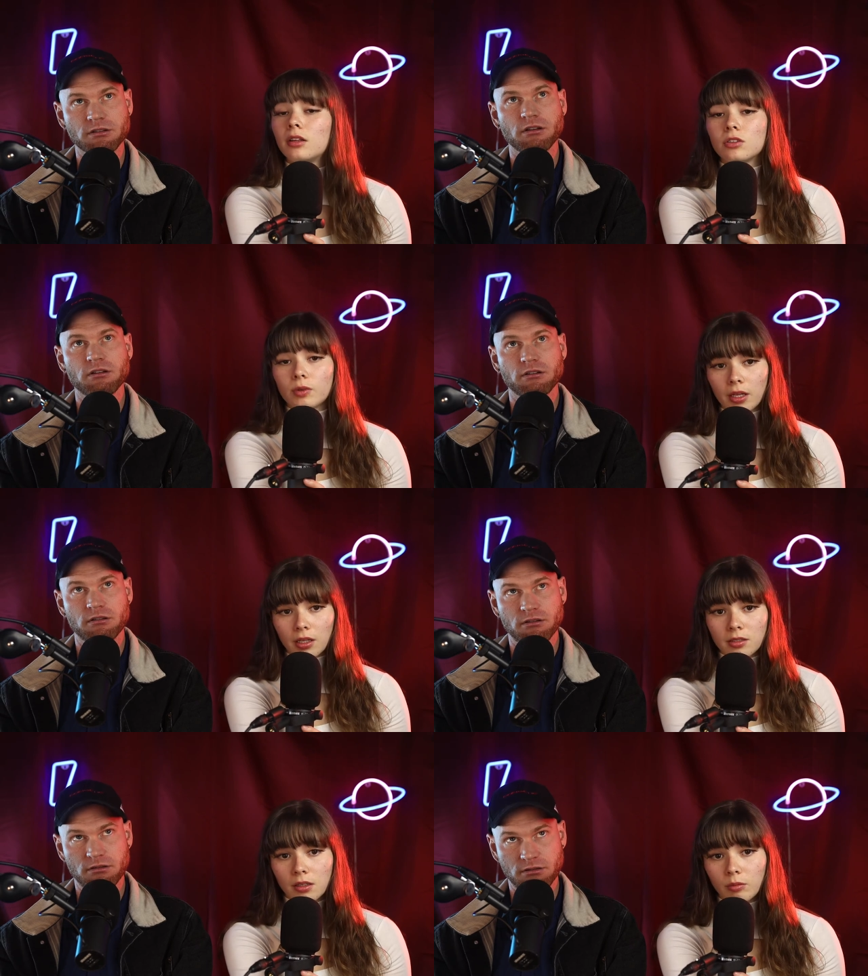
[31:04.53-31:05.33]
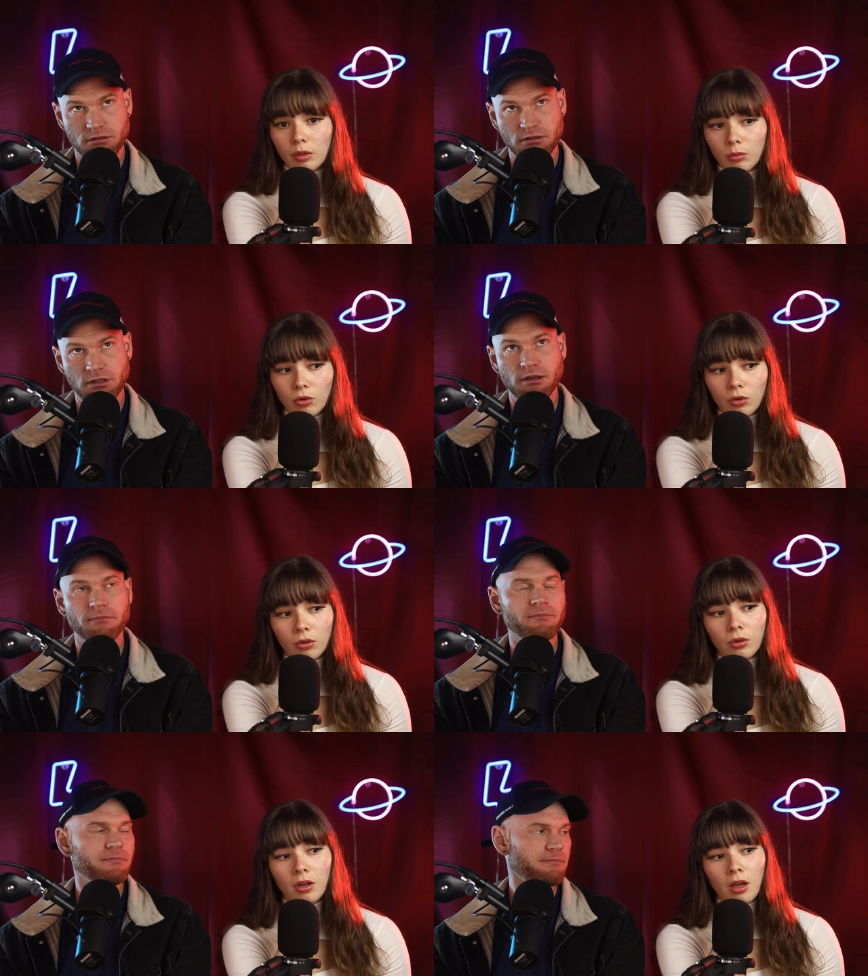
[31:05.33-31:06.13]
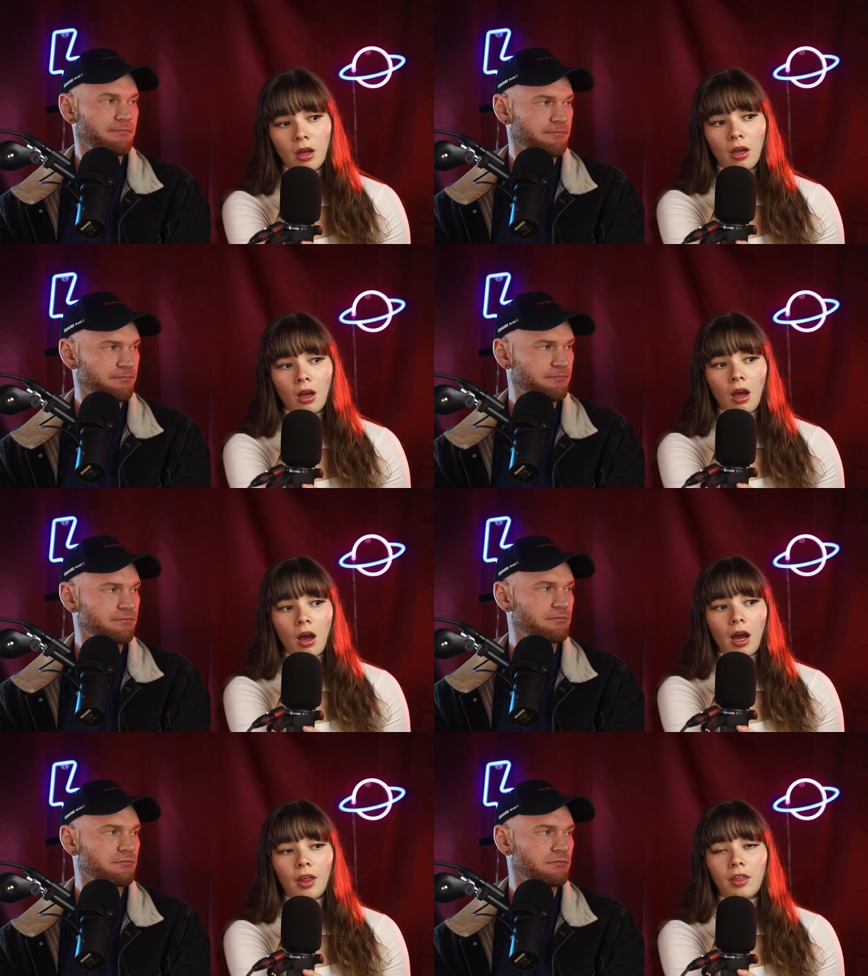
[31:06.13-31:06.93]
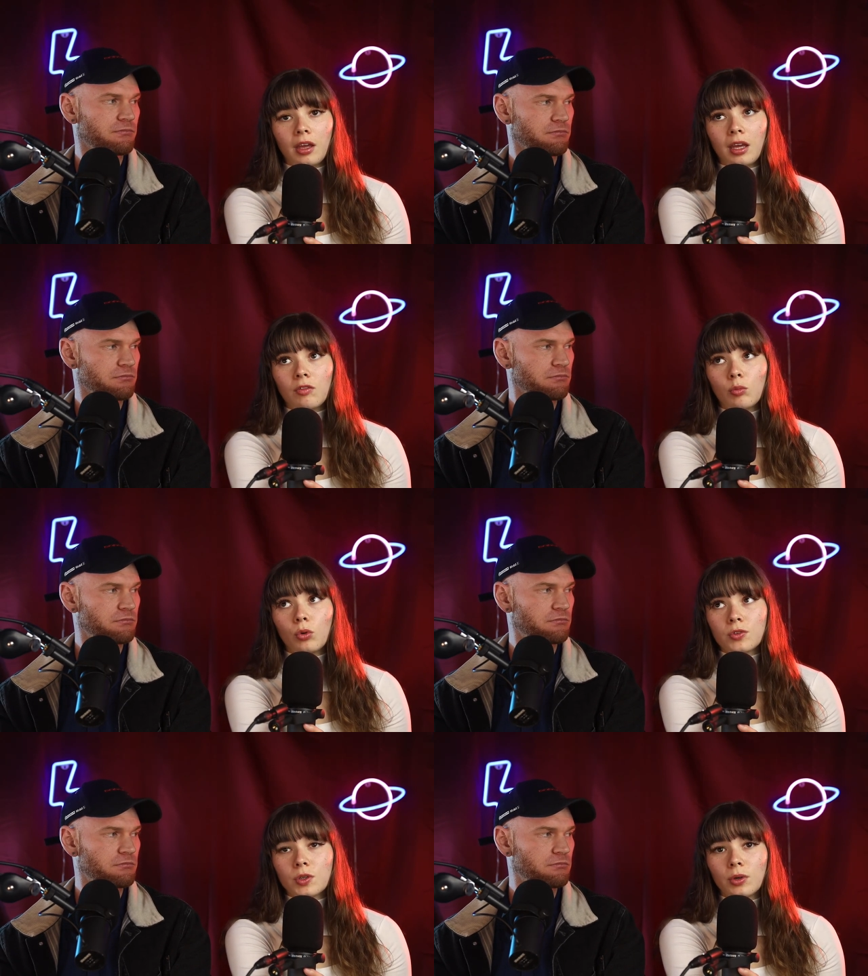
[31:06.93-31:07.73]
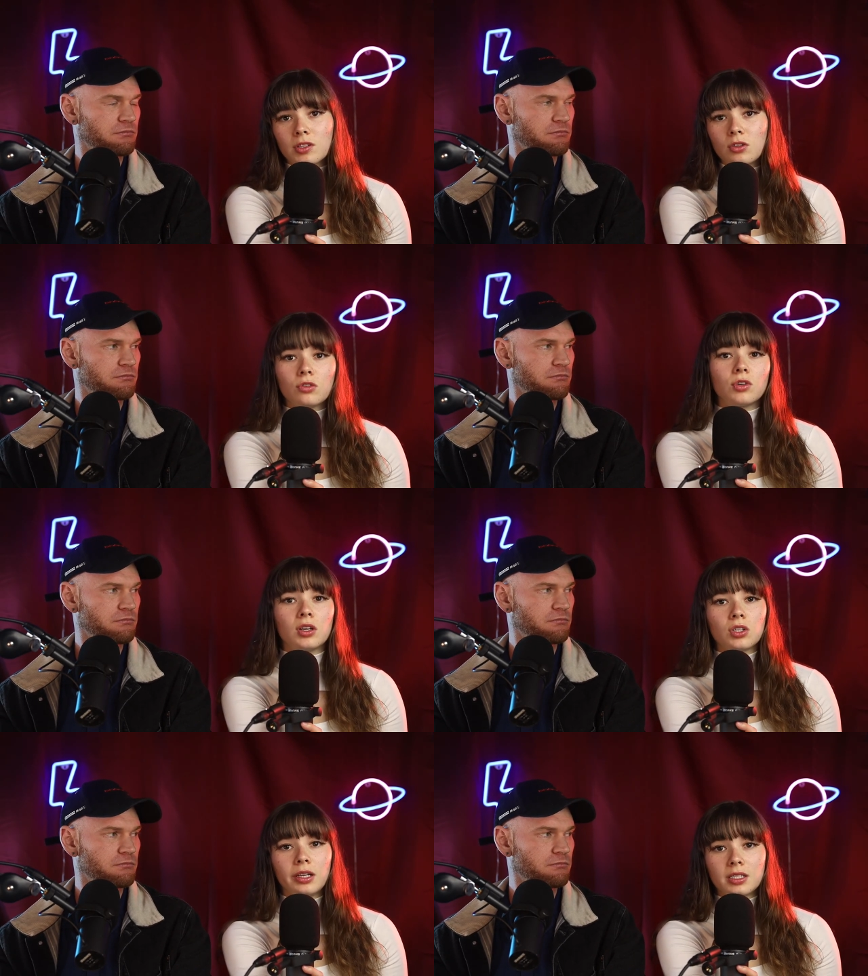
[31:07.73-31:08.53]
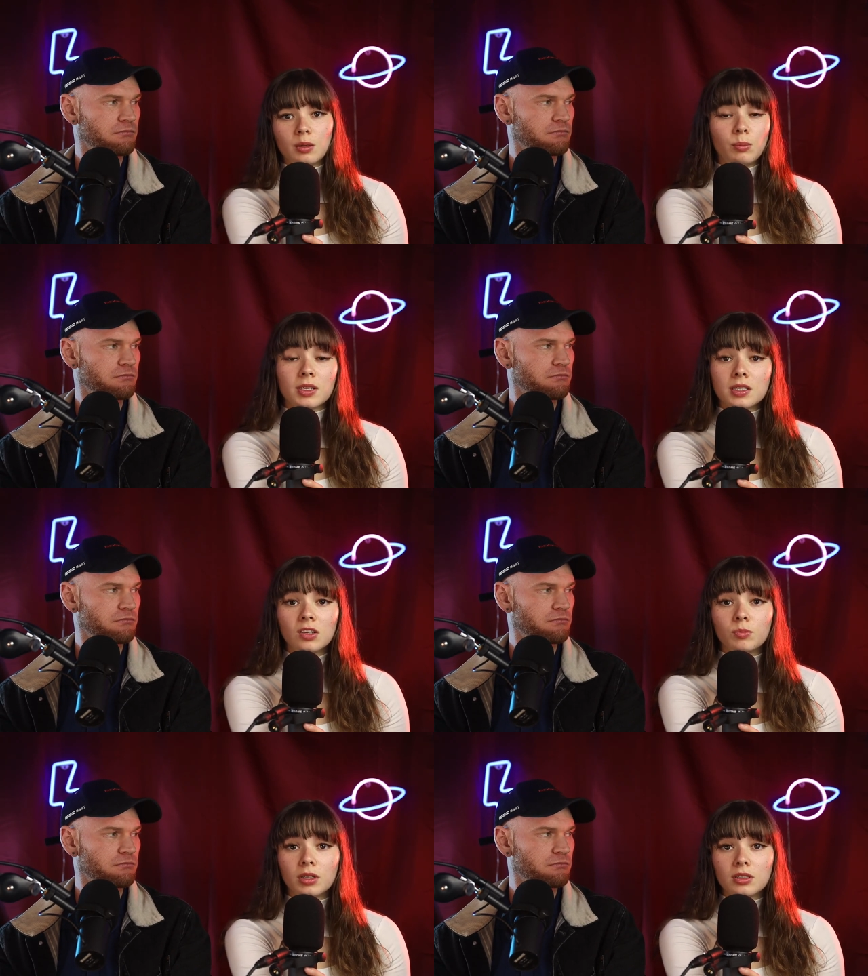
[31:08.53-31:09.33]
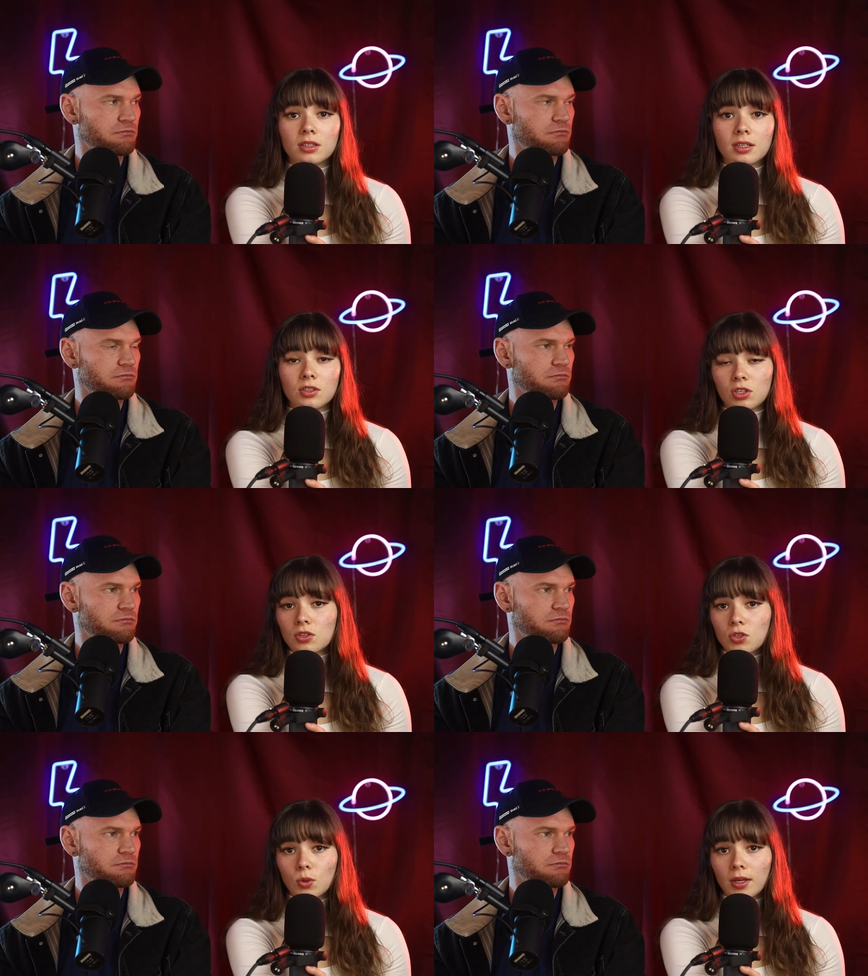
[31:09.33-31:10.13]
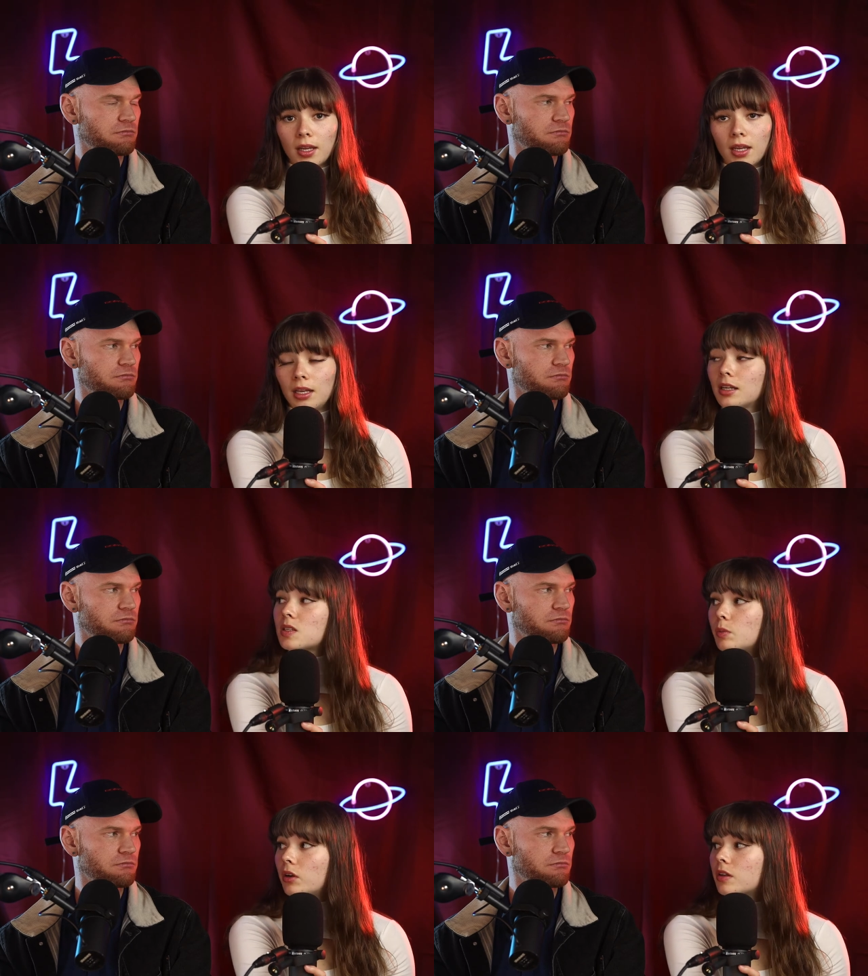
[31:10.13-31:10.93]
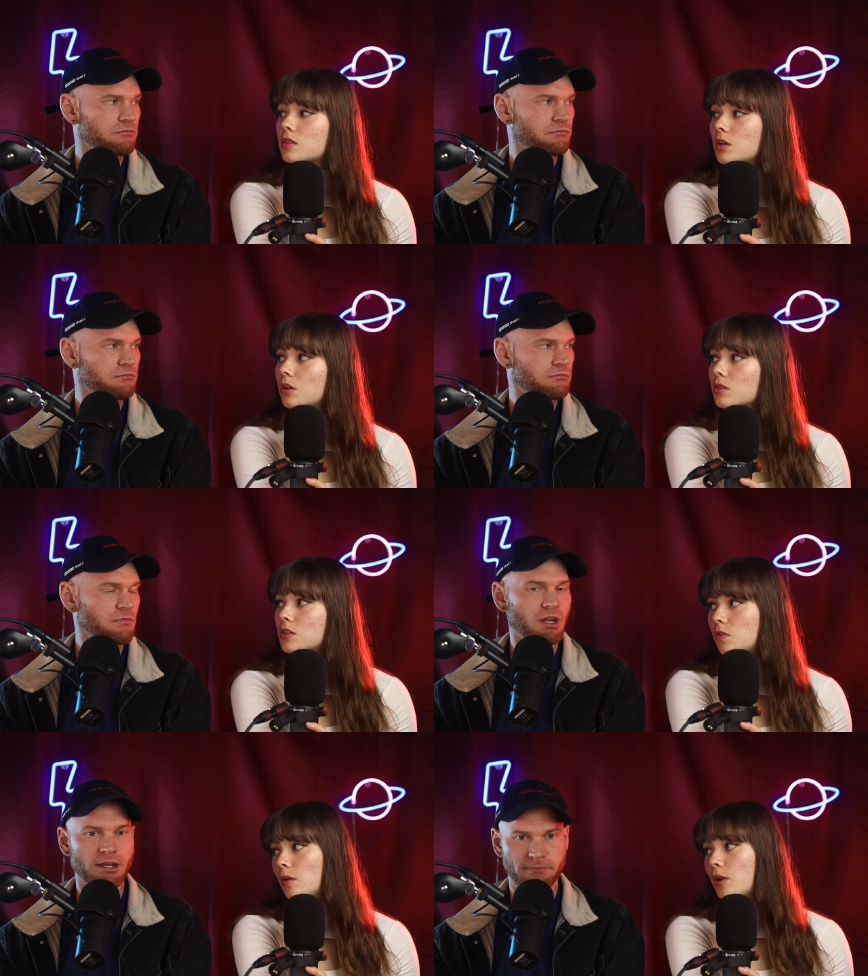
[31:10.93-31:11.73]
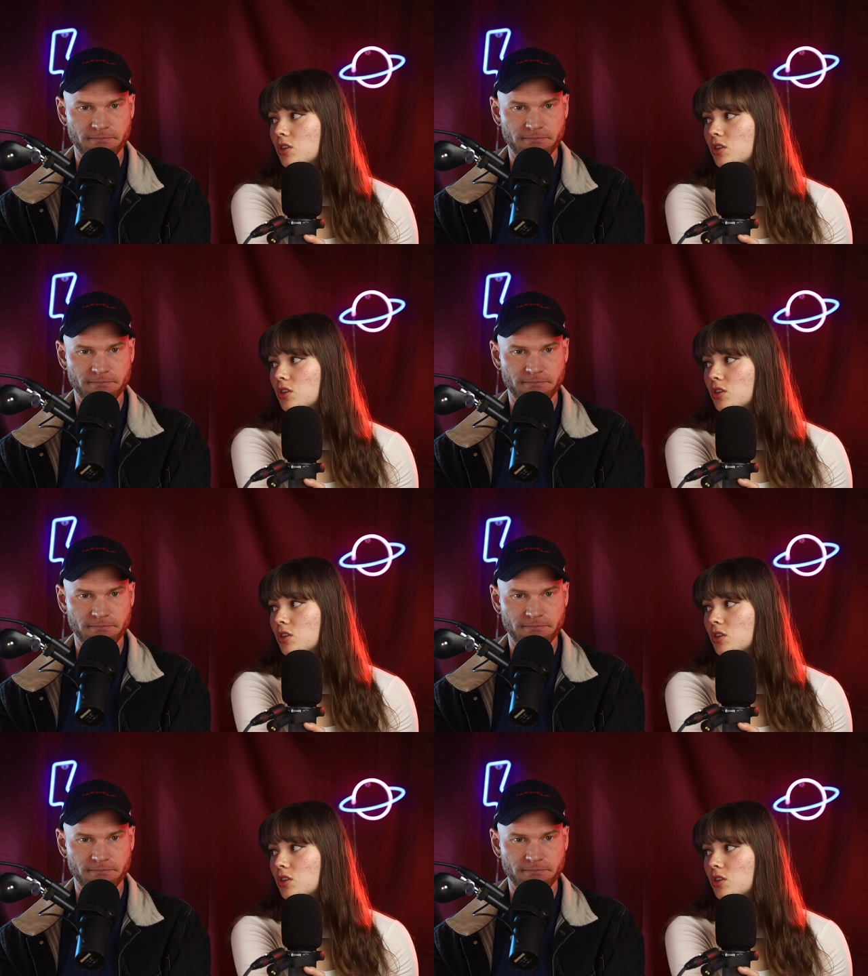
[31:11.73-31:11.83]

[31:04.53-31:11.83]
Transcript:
Speaker 1: and direct things a little bit more. Yep I think even more so when it's not traditionally submissive, but there's just two inexperienced girls. It's very yep.